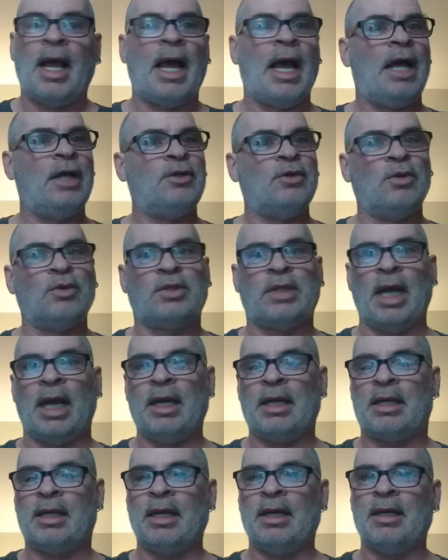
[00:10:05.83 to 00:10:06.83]
and you
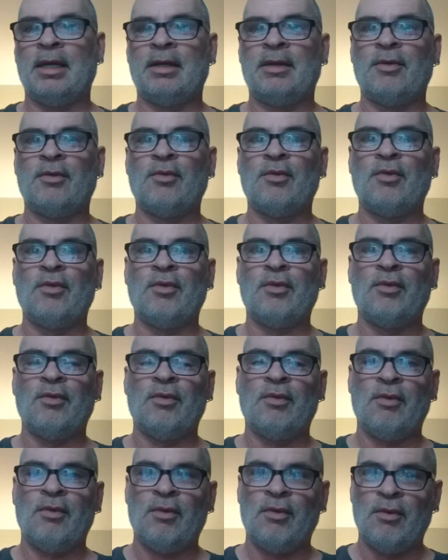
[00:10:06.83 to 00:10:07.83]
take it
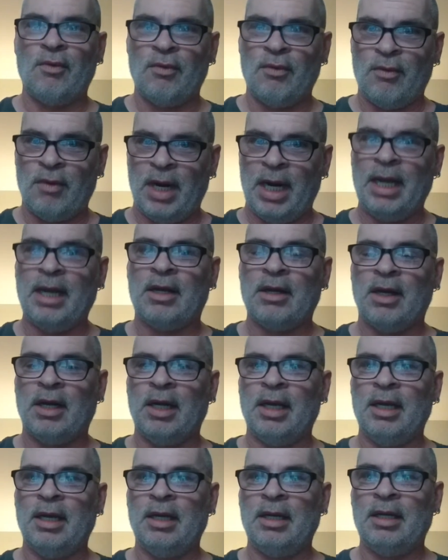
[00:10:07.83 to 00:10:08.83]

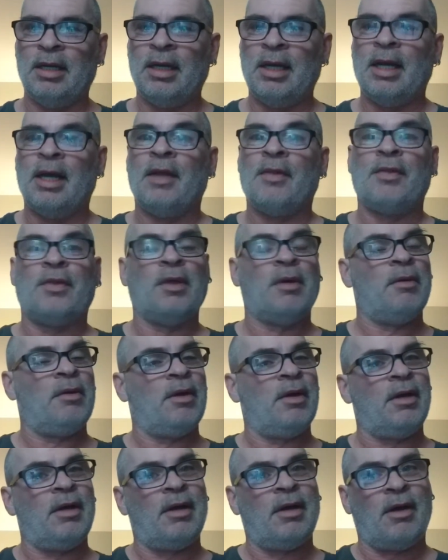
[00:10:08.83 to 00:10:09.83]
regularly,
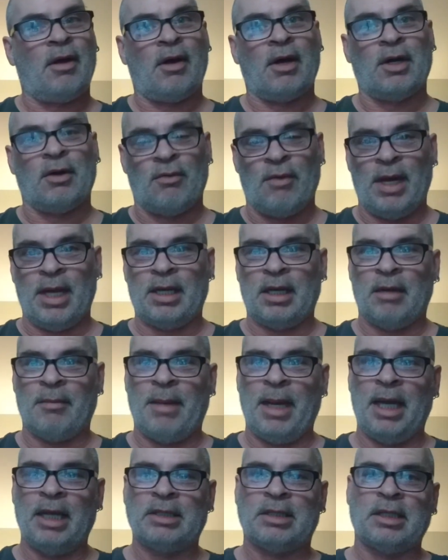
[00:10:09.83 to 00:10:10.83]
on a regular
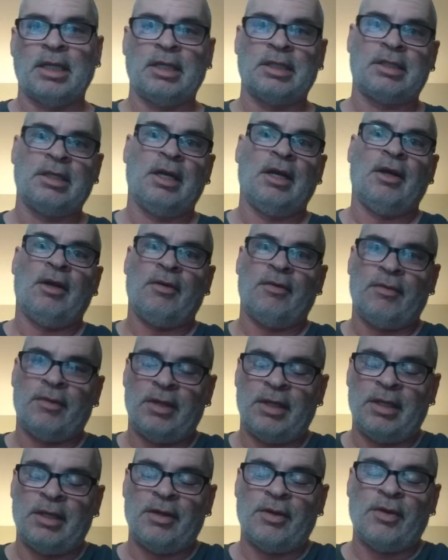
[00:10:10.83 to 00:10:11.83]
basis,
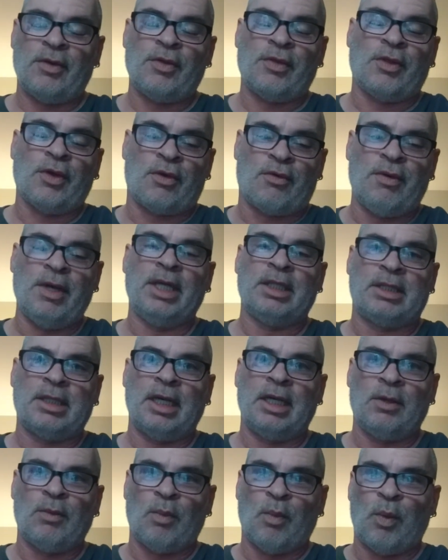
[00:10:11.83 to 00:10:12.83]
the
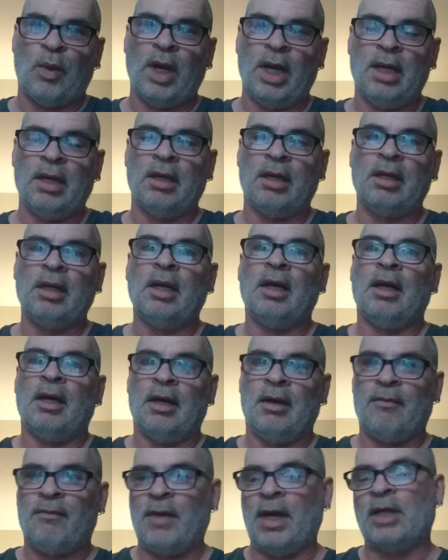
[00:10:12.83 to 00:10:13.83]
creatine will
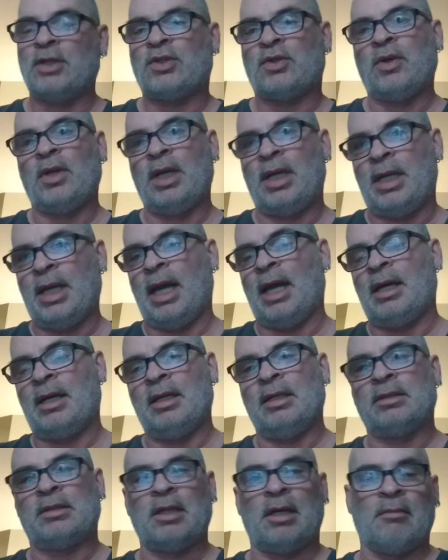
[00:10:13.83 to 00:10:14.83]
eventually get
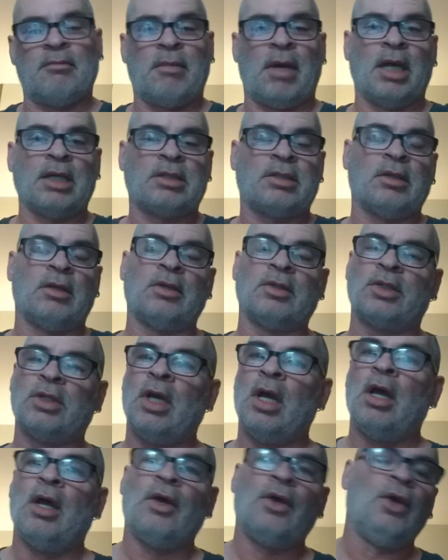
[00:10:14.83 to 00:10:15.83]
into the muscles.
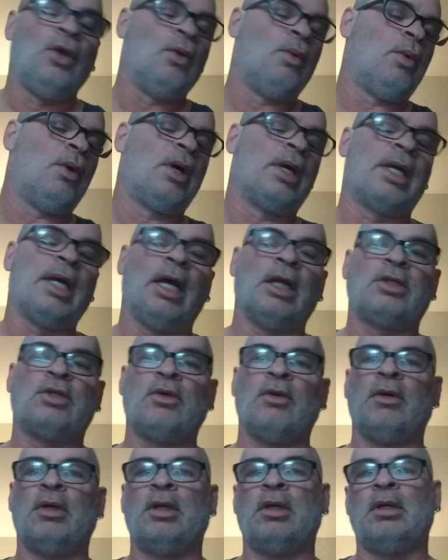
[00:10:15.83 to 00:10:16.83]
You will get
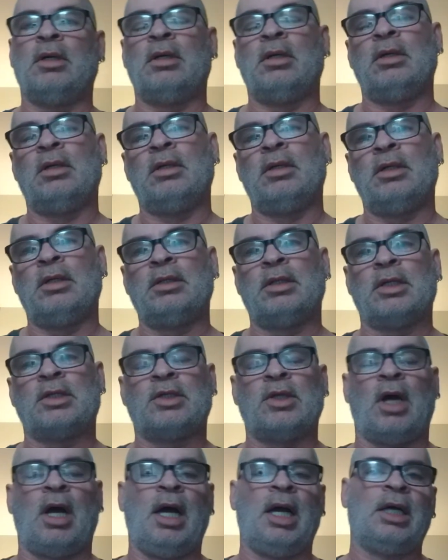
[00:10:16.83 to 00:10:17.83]
your
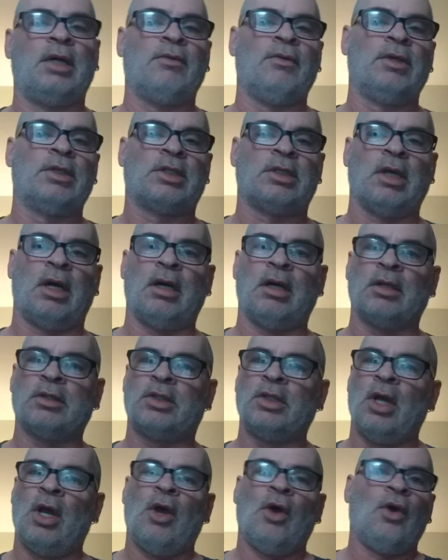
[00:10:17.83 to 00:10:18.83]
desired
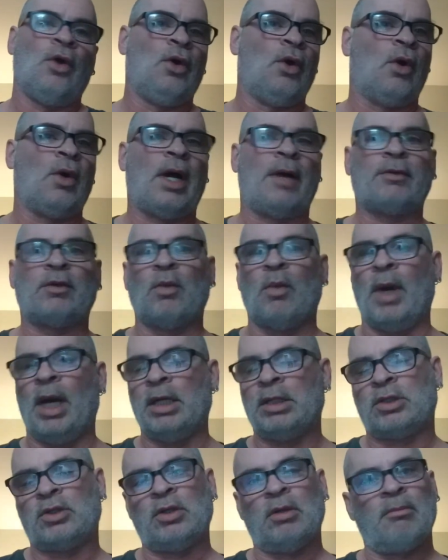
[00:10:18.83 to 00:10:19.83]
results. You don't have to
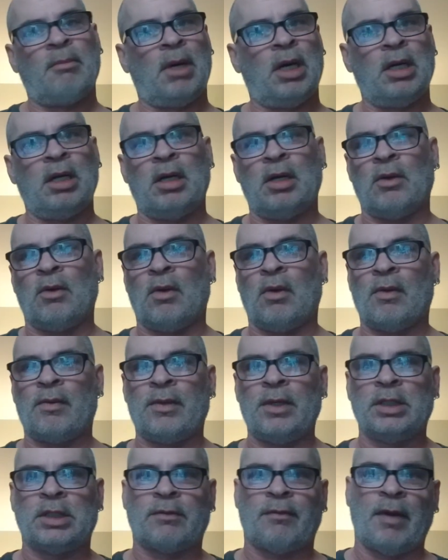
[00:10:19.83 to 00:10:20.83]
waste your money on all
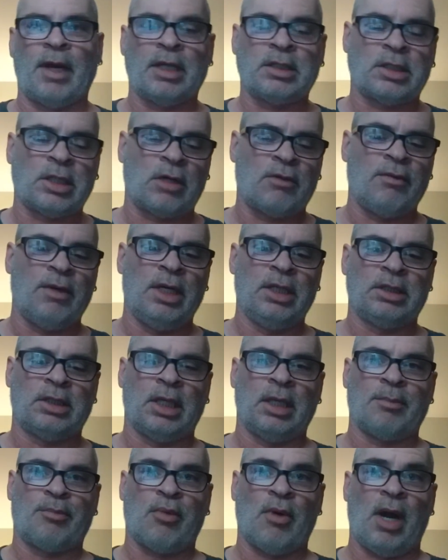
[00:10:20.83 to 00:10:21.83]
these fancy
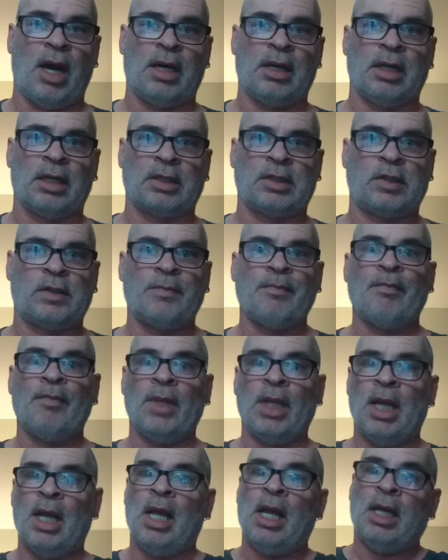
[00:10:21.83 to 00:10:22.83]
creatine products.
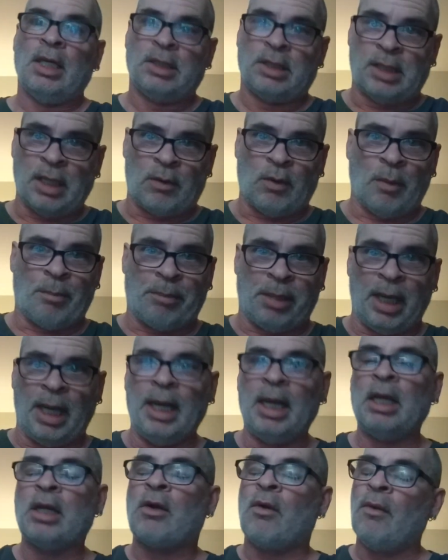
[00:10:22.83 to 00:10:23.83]
Stick with
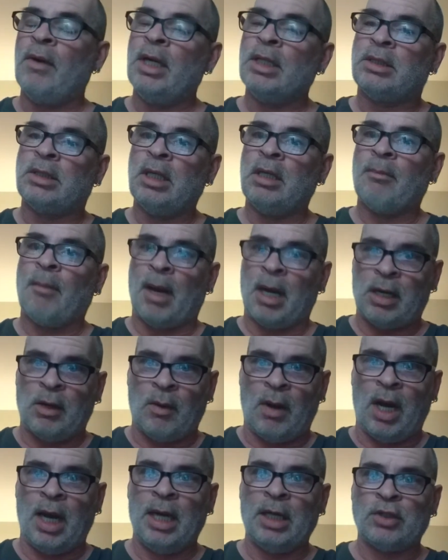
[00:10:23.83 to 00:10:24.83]
plain creatine
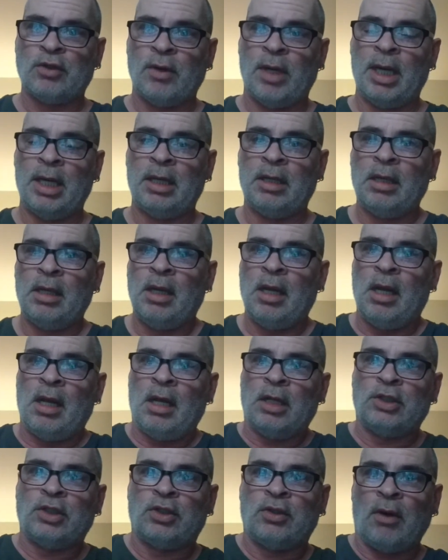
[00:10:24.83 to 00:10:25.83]
monohydrate.
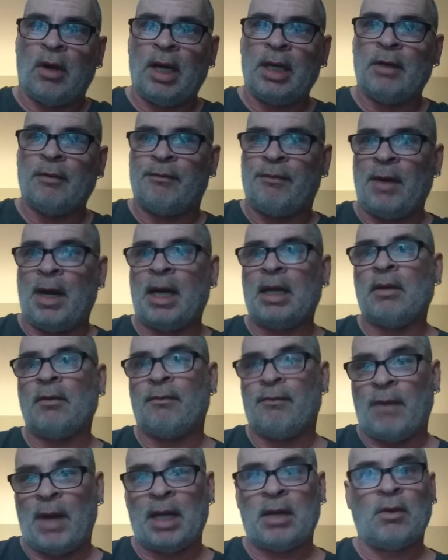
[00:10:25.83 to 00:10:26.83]
Try to
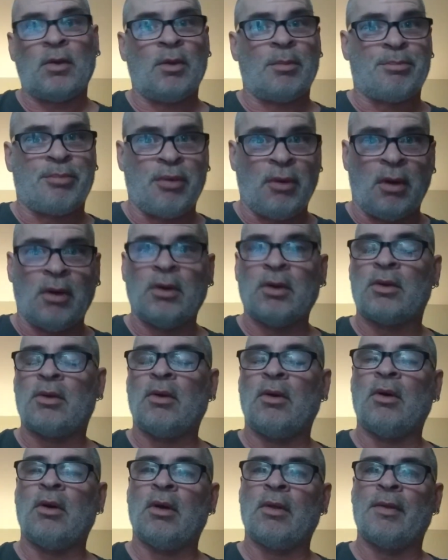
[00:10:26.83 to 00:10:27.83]
follow the
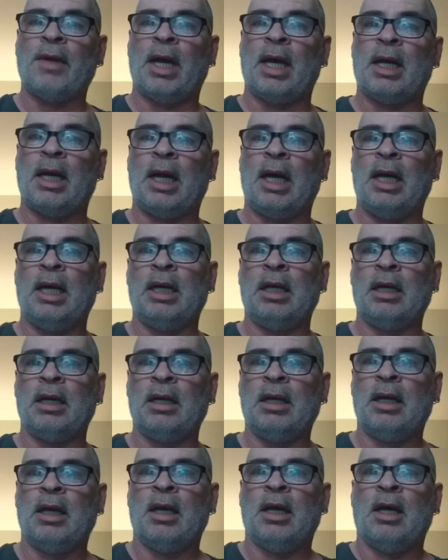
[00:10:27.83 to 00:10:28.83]
protocol that
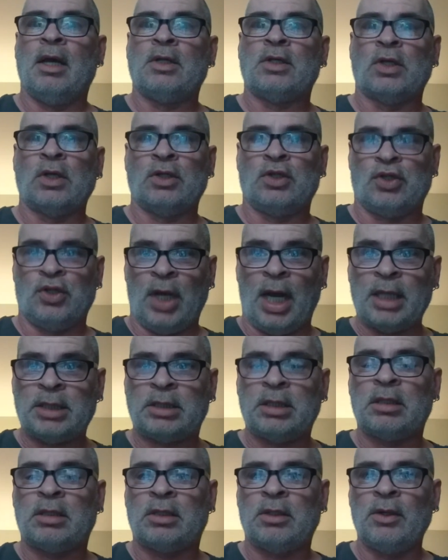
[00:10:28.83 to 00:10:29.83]
I
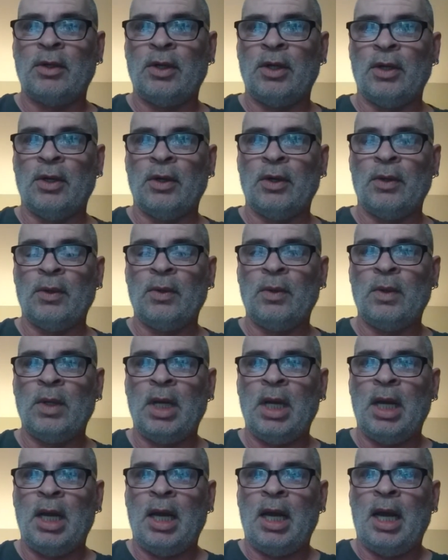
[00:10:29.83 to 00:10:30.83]
suggested to
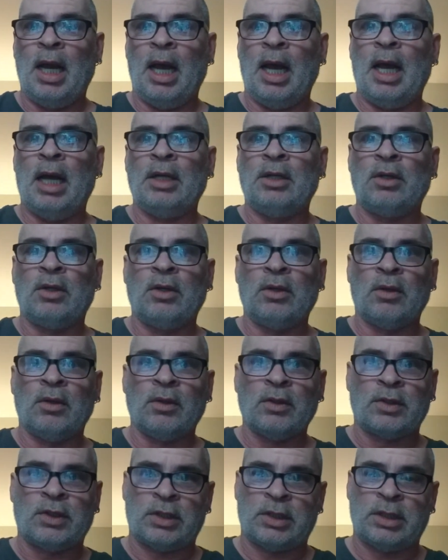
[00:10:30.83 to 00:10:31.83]
you, and
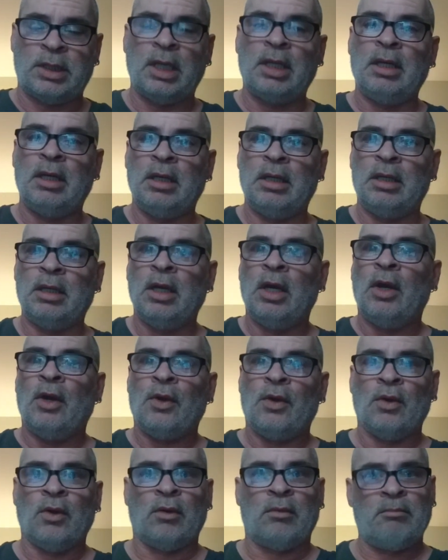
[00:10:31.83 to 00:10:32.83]
you'll see
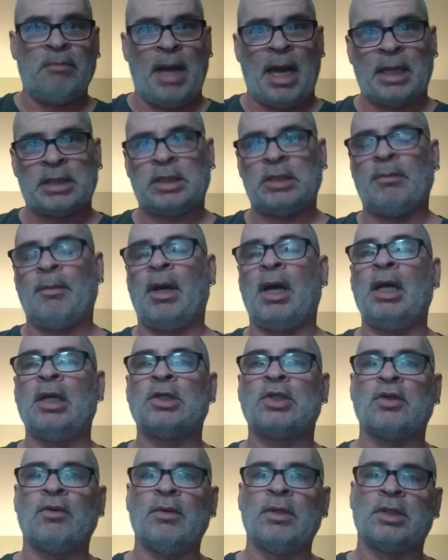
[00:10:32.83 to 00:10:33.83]
you'll
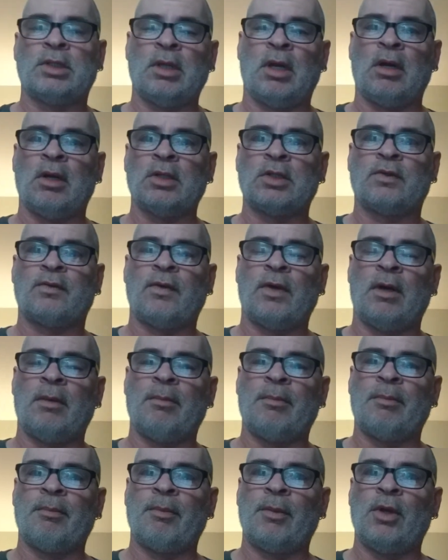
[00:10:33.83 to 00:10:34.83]
maximize your results
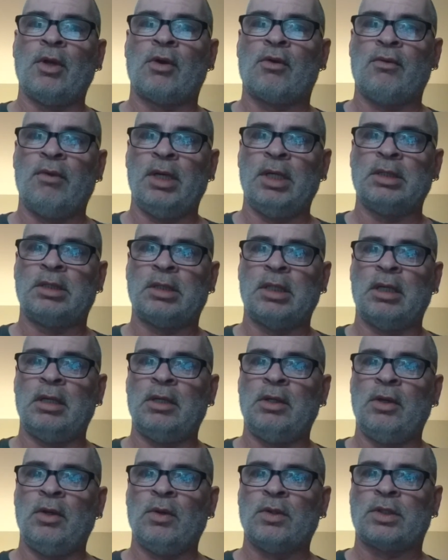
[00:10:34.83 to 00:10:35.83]
from your
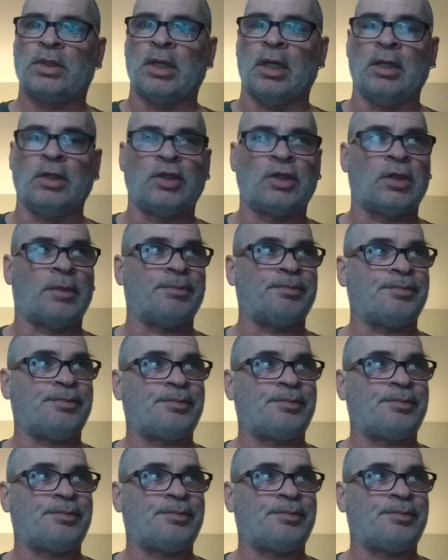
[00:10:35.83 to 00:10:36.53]
creatine usage.